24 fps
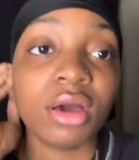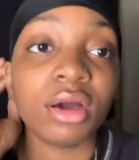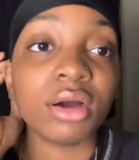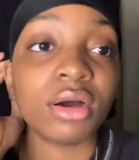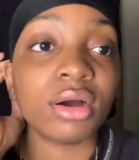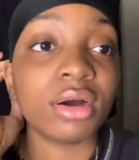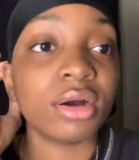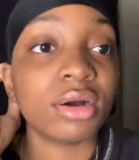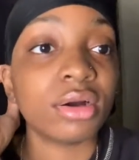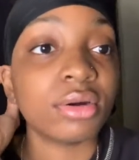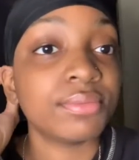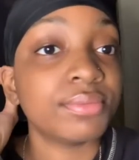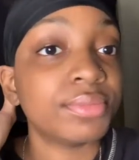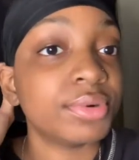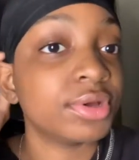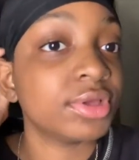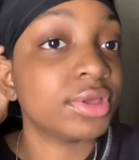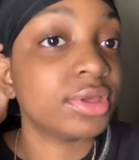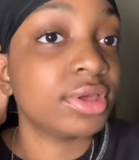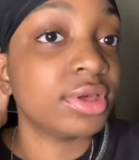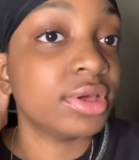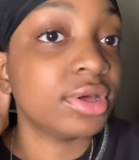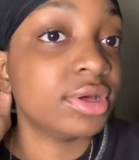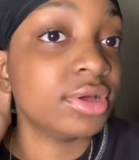But
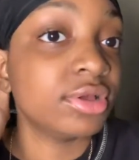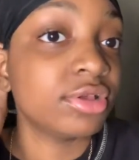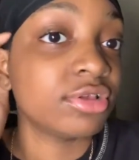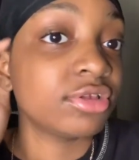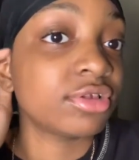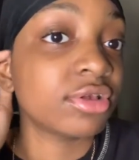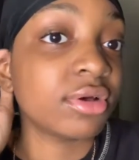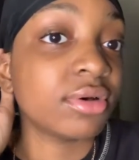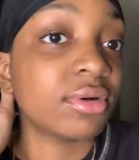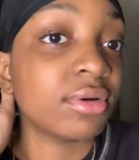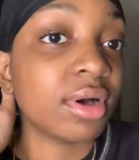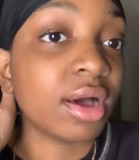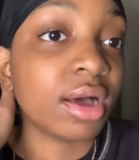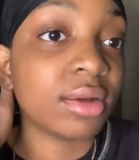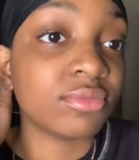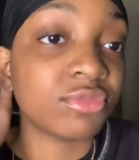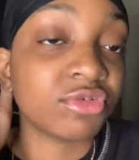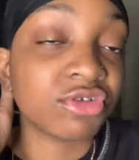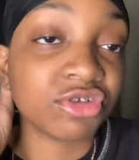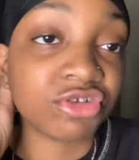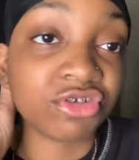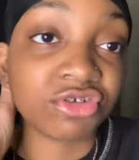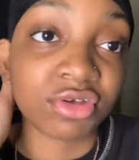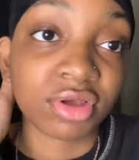yeah, so I'm
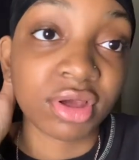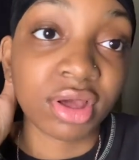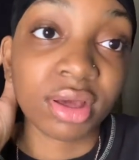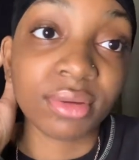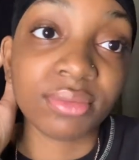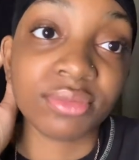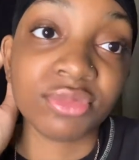gonna try to